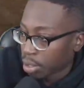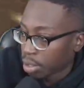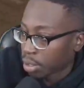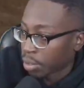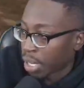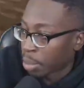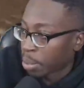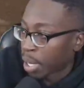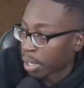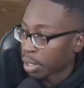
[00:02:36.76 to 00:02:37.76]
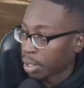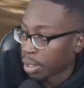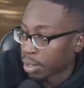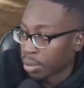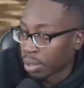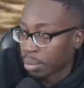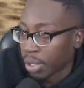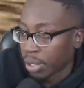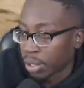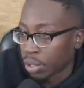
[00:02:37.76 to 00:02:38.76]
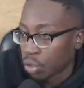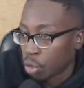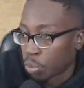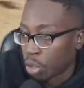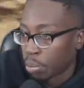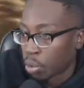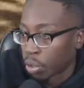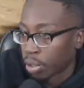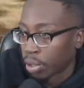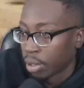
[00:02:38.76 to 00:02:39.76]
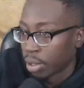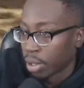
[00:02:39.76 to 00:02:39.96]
So yeah, pocketing is going to be super important